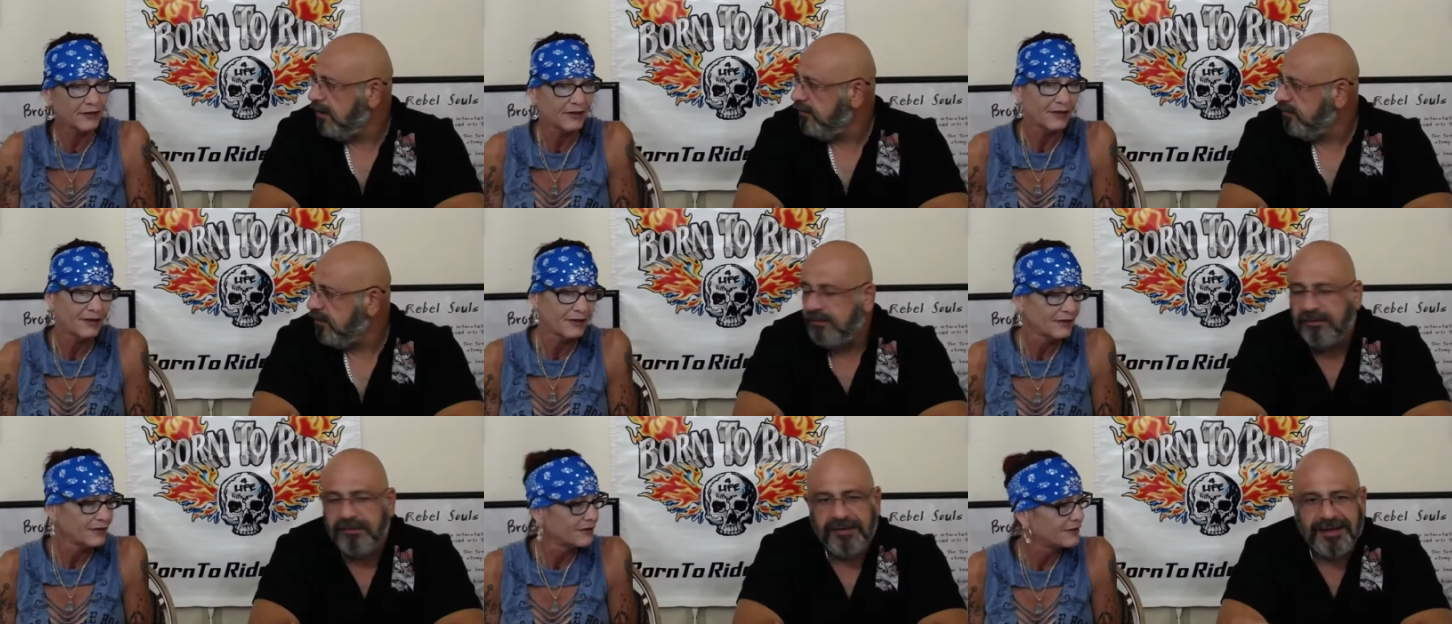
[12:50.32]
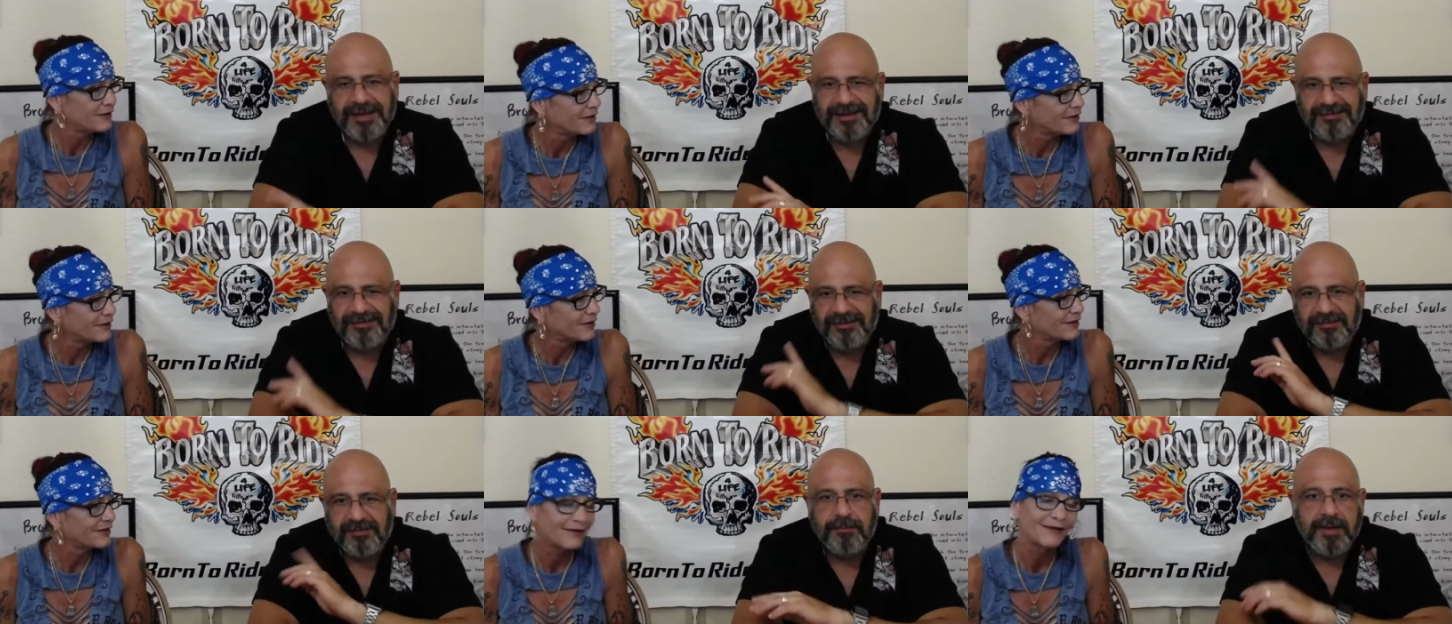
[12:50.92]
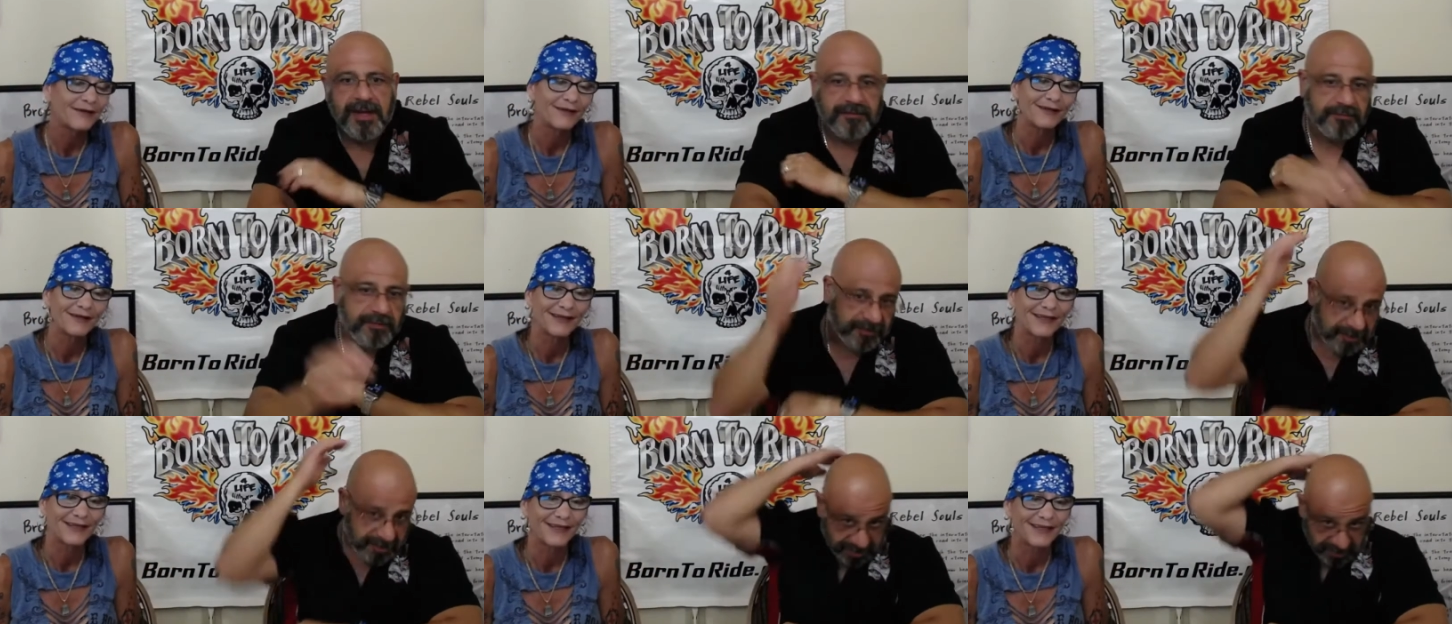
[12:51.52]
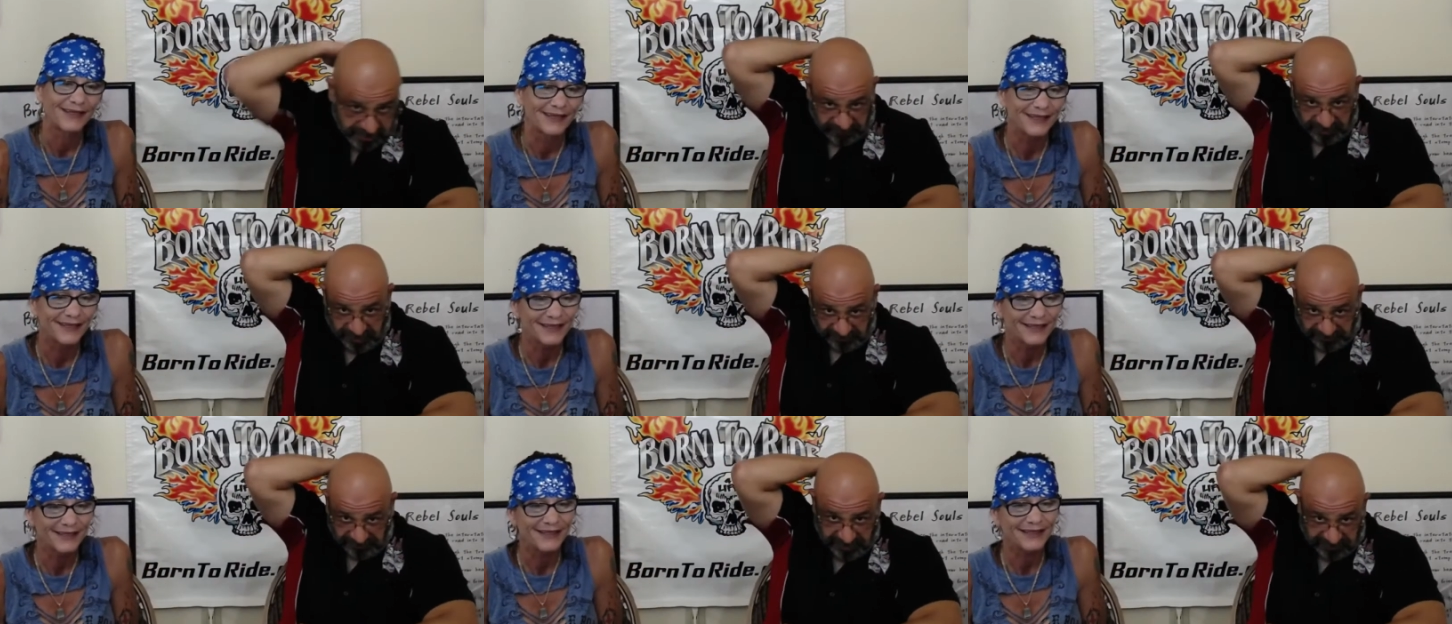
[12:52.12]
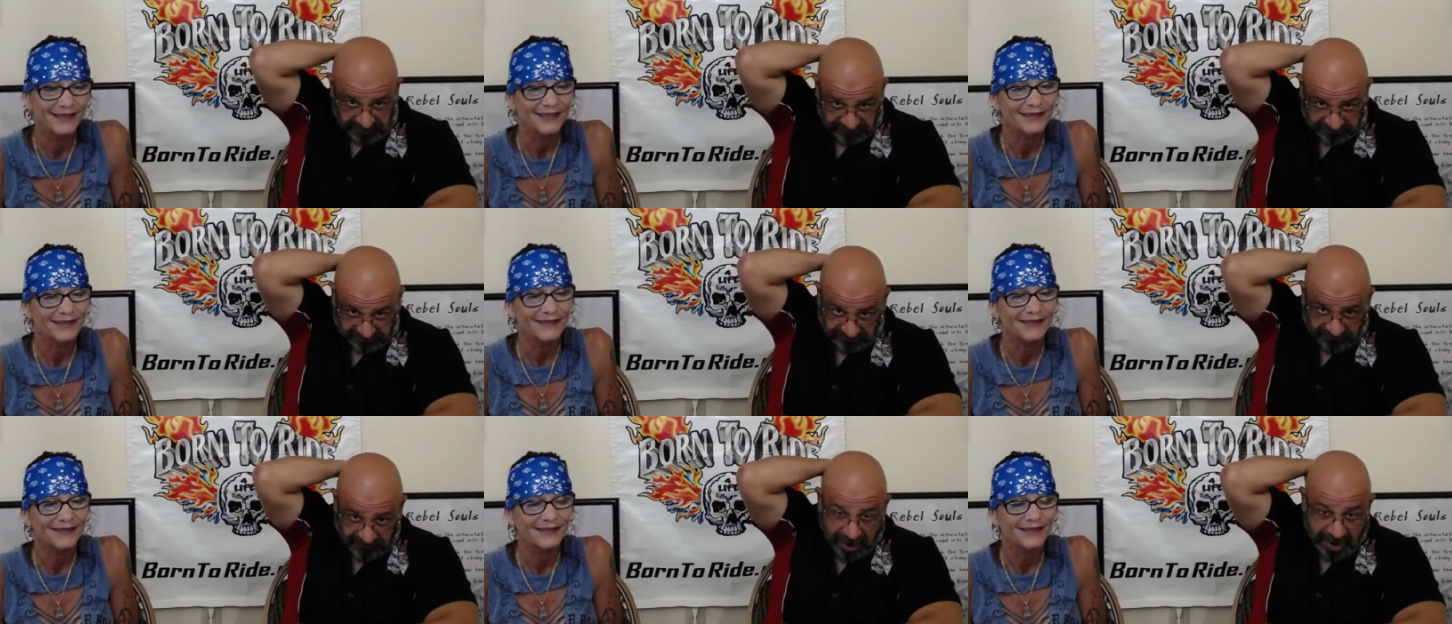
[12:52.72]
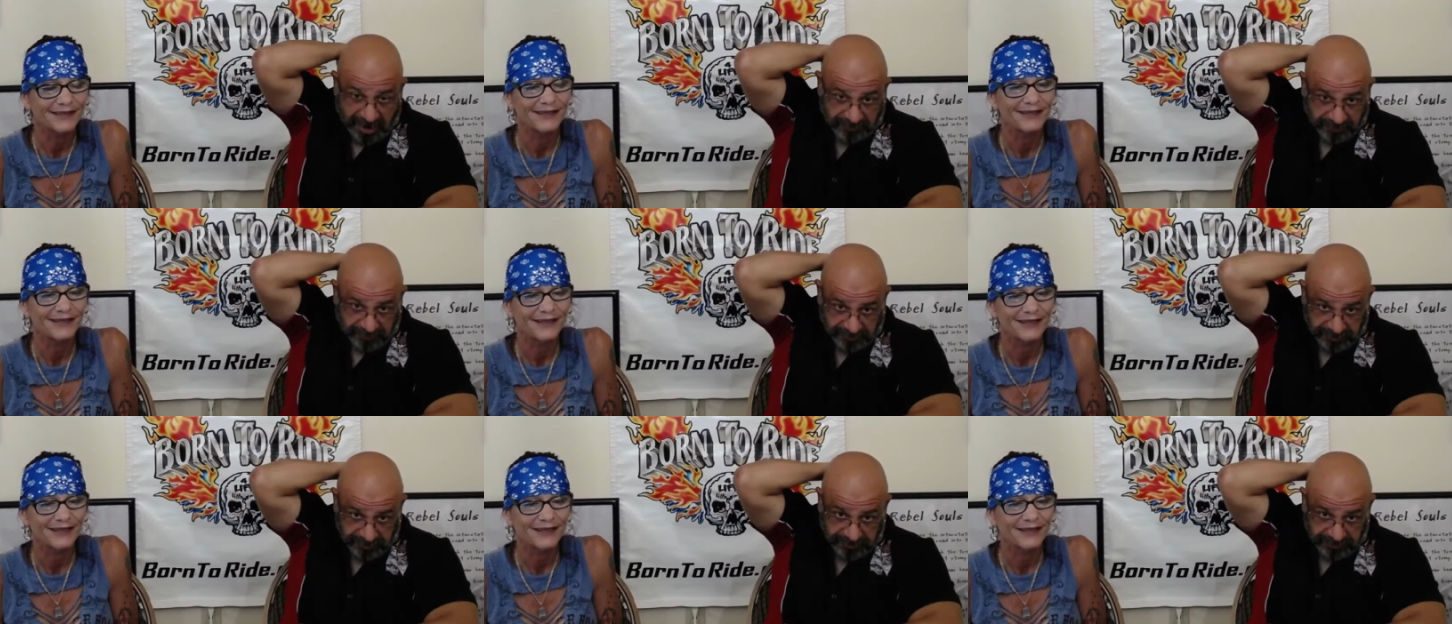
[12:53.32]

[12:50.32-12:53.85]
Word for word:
Speaker 1: it's, it's you can't see it's on the back, but she has ta- survivor